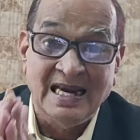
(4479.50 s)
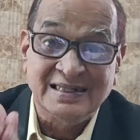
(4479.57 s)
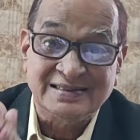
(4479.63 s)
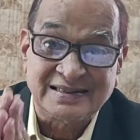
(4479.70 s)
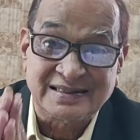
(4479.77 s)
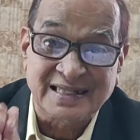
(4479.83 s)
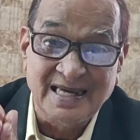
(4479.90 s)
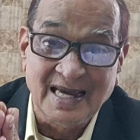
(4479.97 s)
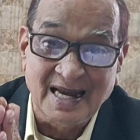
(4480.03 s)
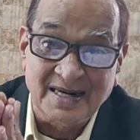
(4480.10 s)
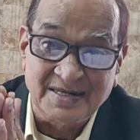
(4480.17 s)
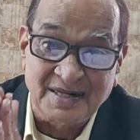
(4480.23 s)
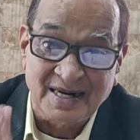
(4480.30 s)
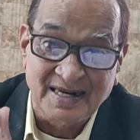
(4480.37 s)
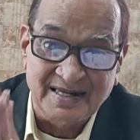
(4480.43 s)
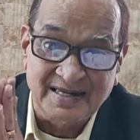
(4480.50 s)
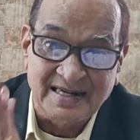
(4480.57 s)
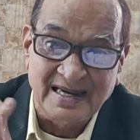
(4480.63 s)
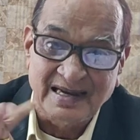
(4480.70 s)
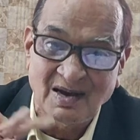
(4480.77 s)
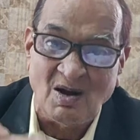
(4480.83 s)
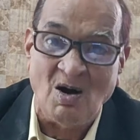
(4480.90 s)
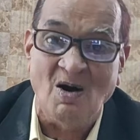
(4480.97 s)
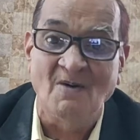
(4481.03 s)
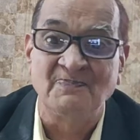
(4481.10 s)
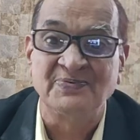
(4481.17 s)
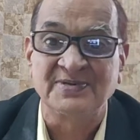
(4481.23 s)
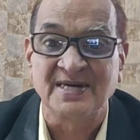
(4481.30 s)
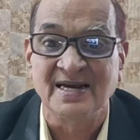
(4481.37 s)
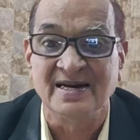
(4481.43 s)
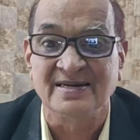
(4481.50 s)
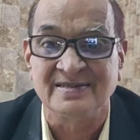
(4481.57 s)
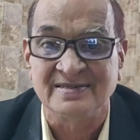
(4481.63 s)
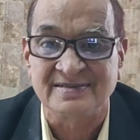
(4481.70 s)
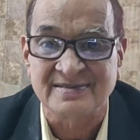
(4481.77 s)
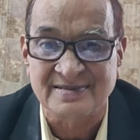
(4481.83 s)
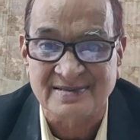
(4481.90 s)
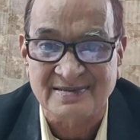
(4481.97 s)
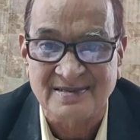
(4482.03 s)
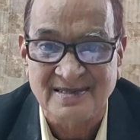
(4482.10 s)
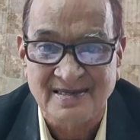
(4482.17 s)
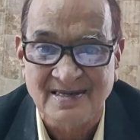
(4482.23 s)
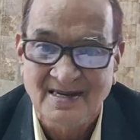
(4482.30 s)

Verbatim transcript: healthier drinking options.